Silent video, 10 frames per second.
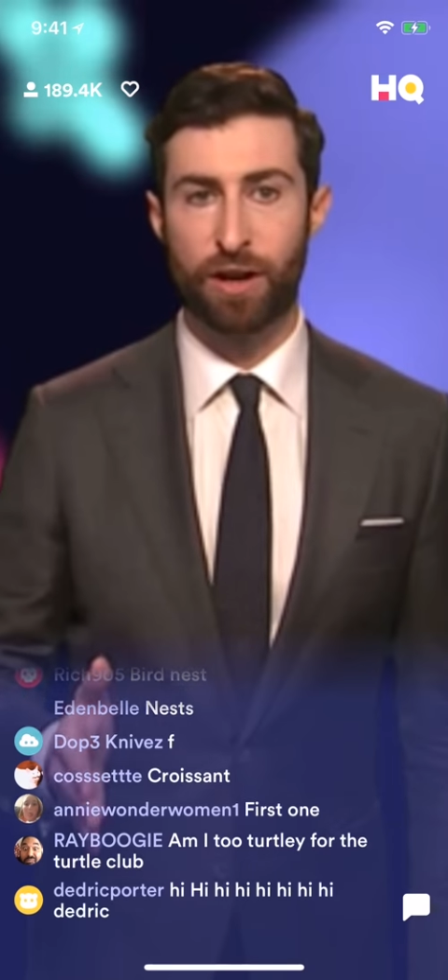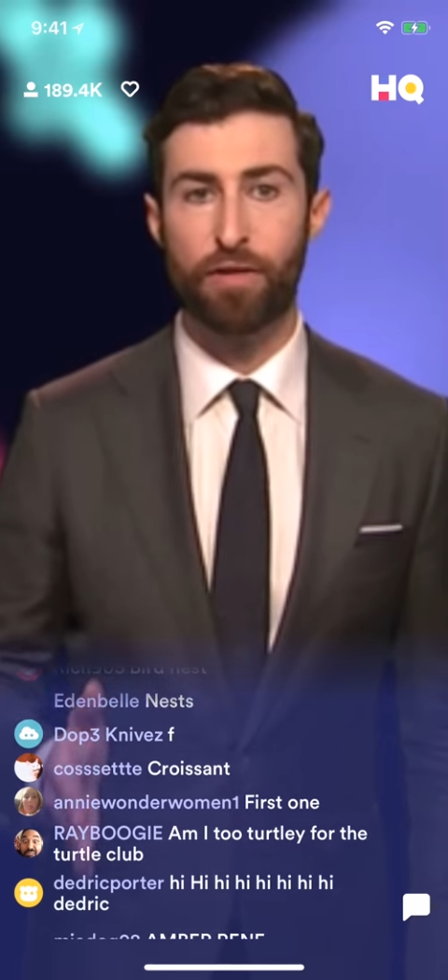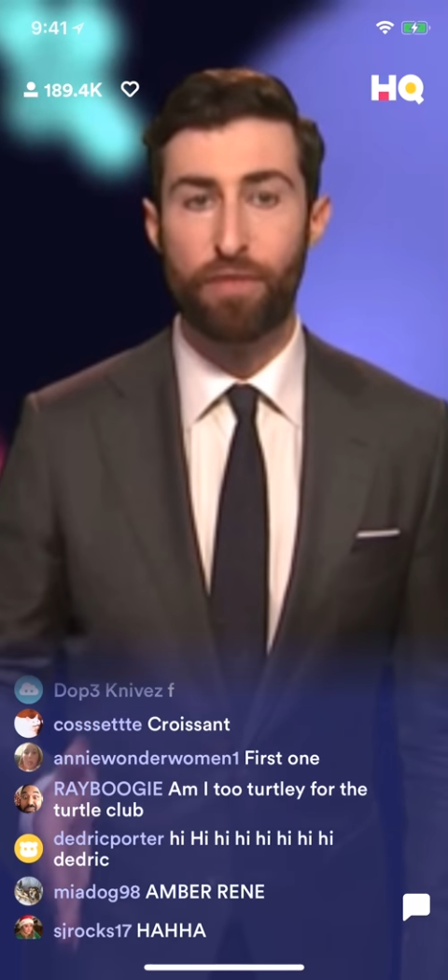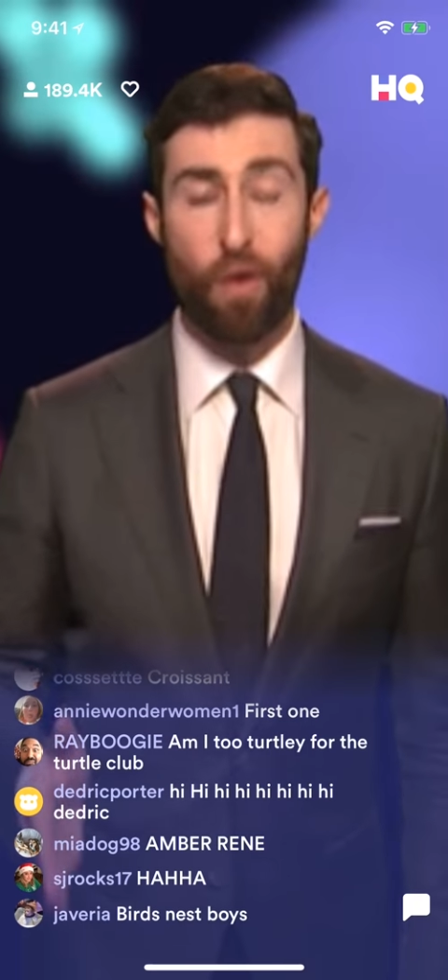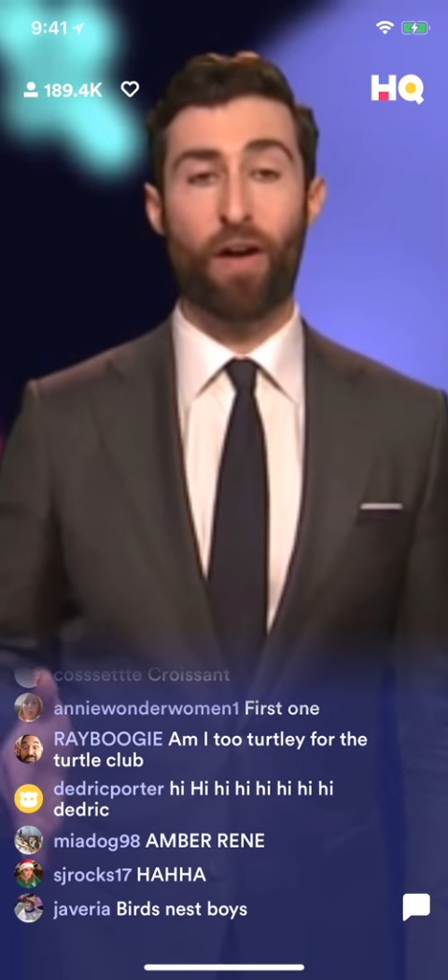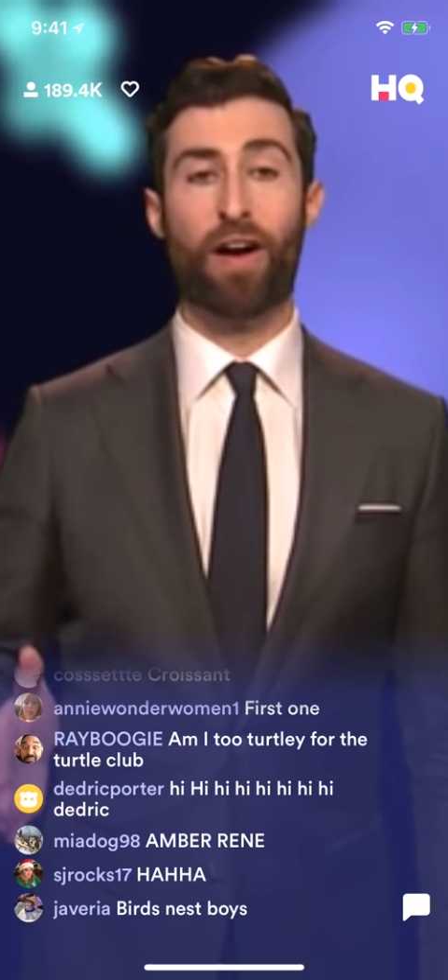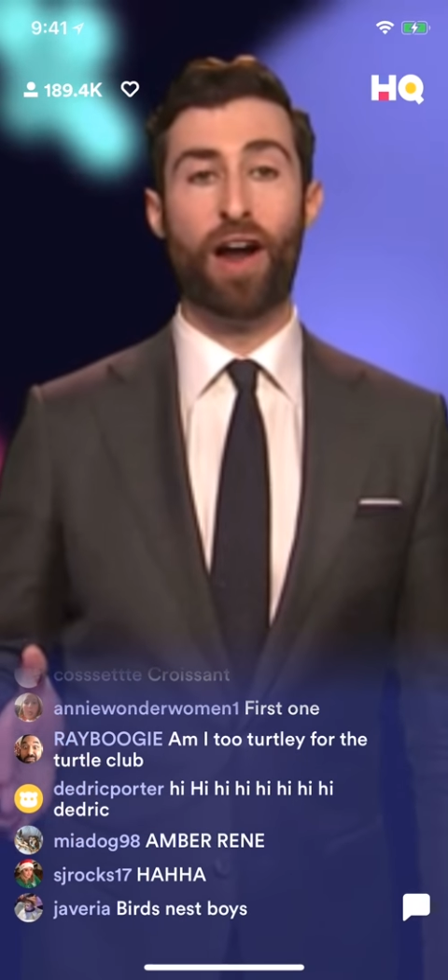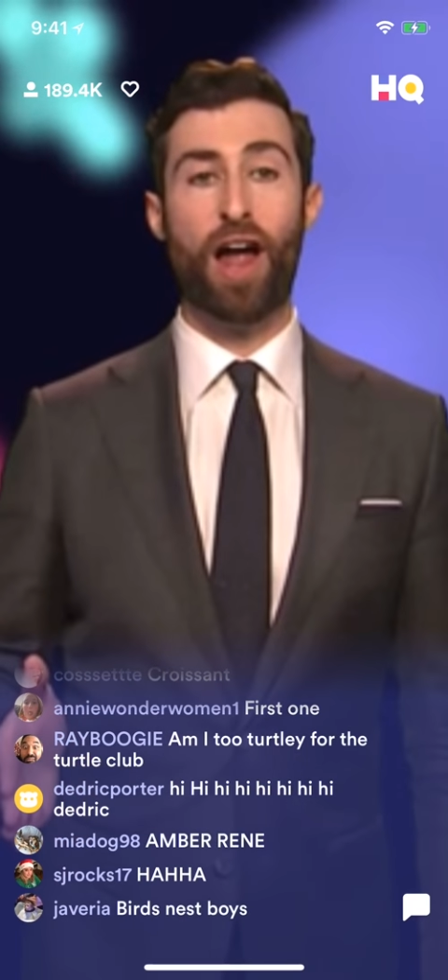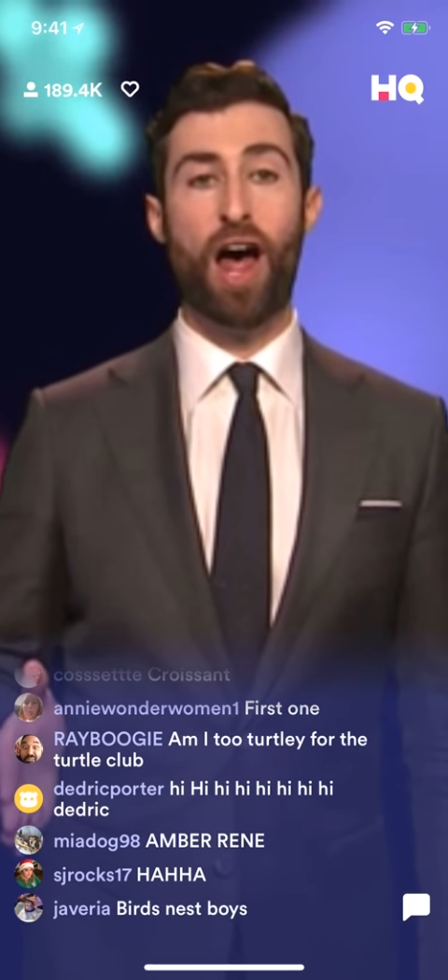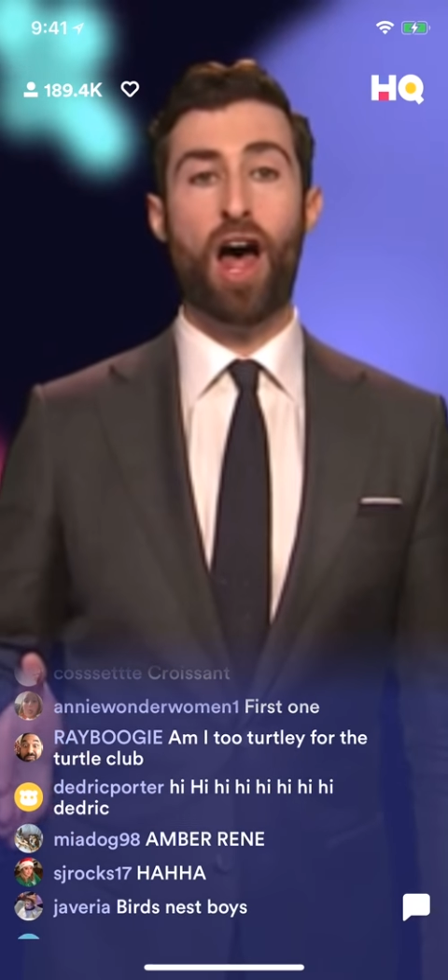for
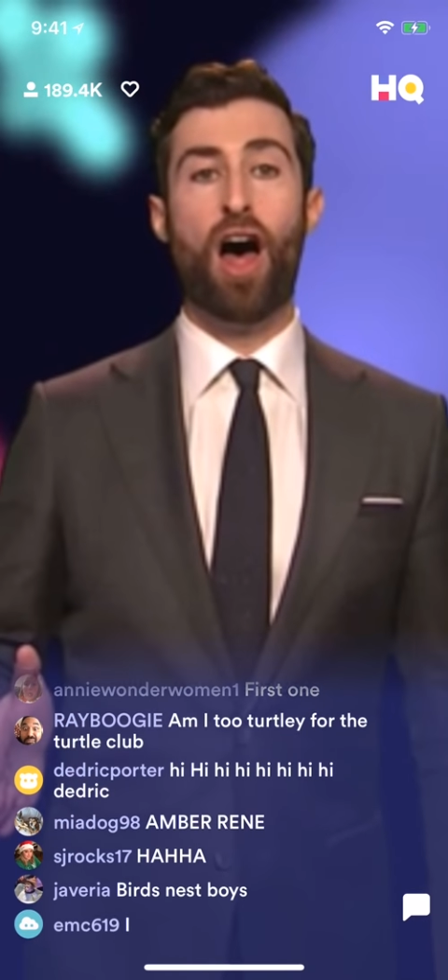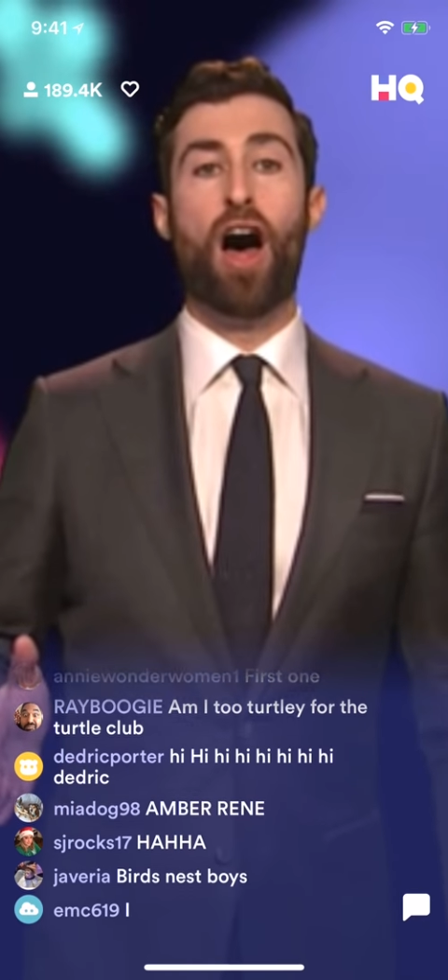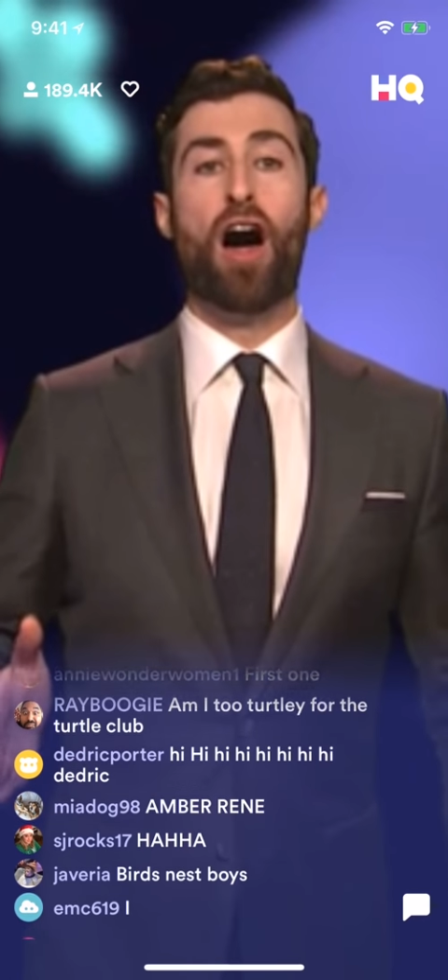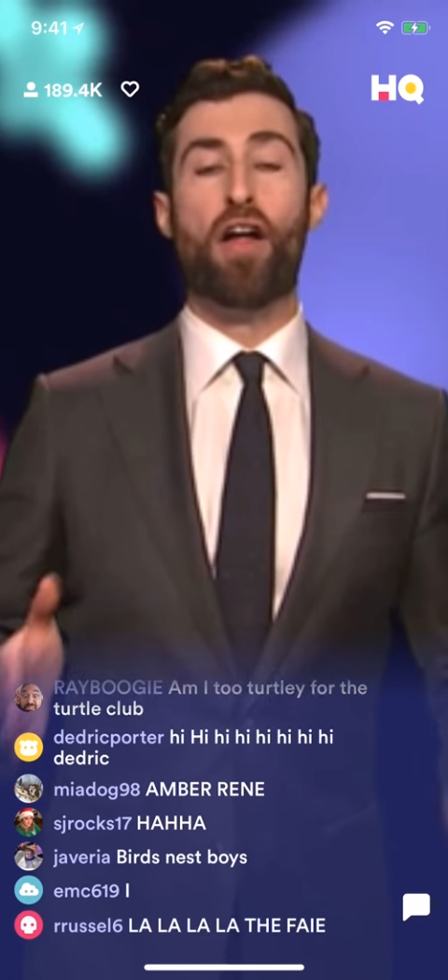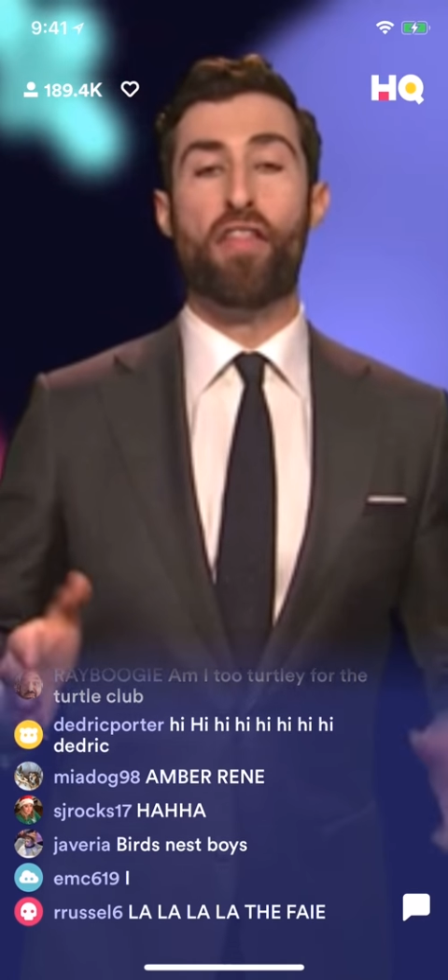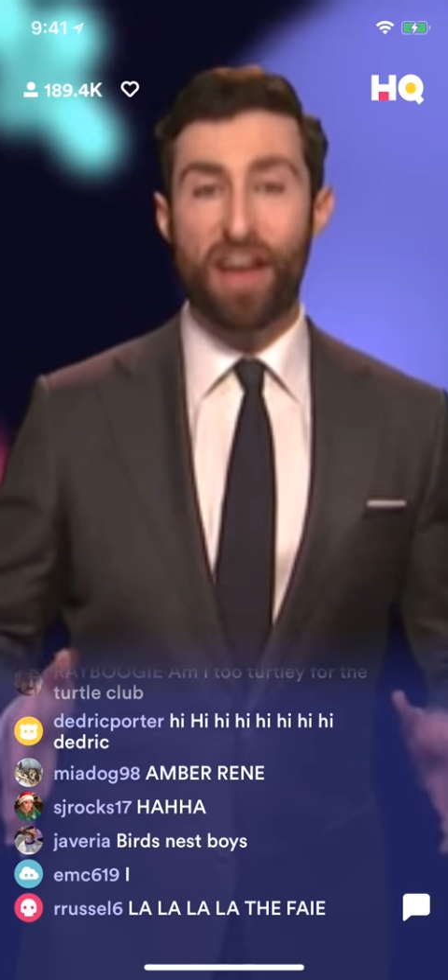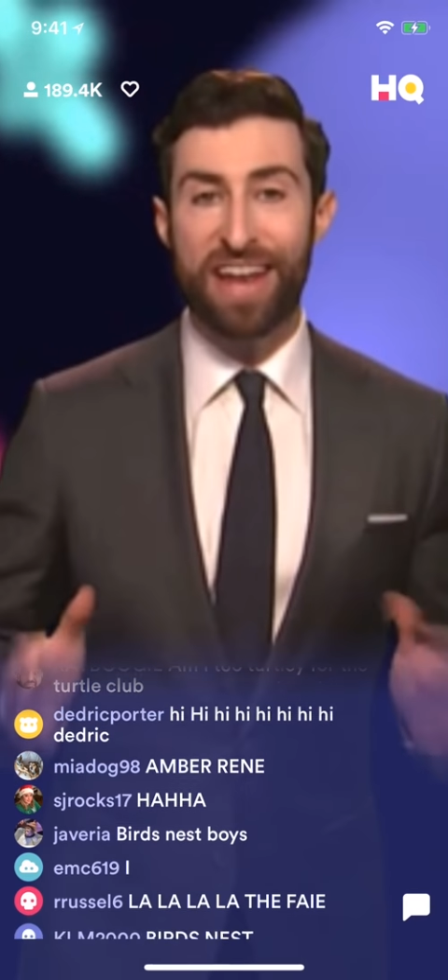the